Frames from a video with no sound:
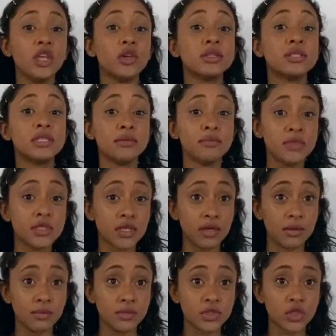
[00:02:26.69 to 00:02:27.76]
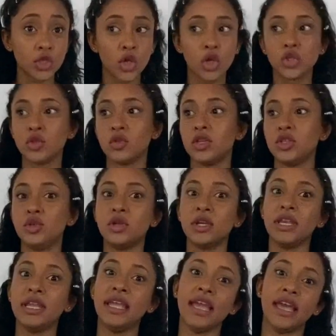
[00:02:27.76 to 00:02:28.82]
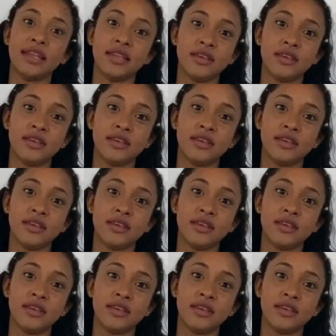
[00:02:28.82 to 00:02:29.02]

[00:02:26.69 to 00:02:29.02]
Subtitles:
your symptoms so that you could get